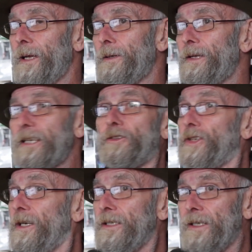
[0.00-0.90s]
Nick
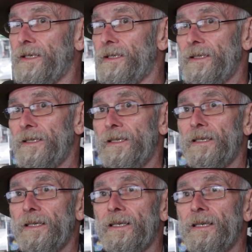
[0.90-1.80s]
Turner
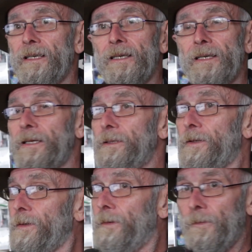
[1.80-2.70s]
in
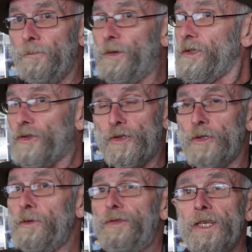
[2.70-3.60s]
the first
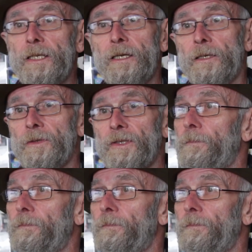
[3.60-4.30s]
two videos.